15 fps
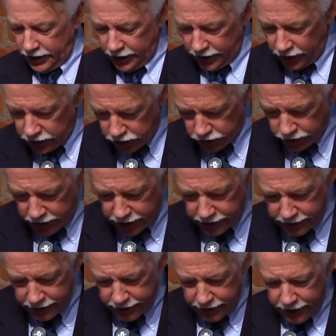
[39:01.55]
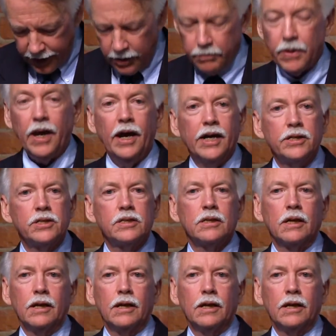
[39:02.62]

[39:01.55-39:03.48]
in history and passed